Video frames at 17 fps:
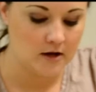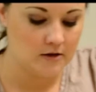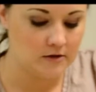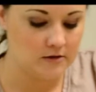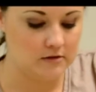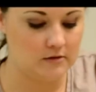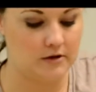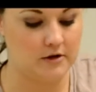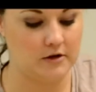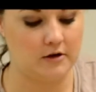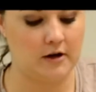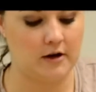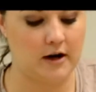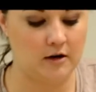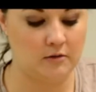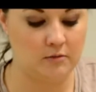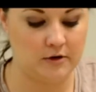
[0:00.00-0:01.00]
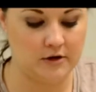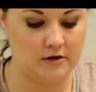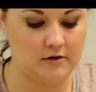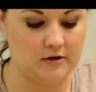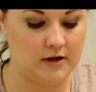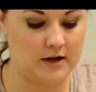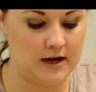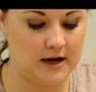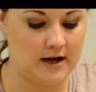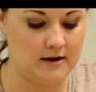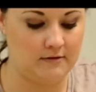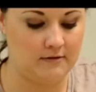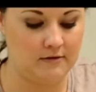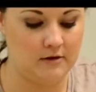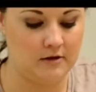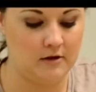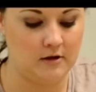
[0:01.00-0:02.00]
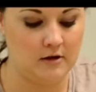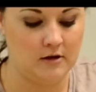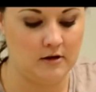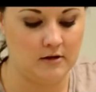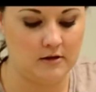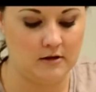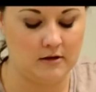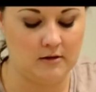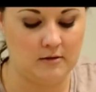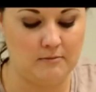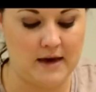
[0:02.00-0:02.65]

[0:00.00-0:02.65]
So on your cardboard you can have the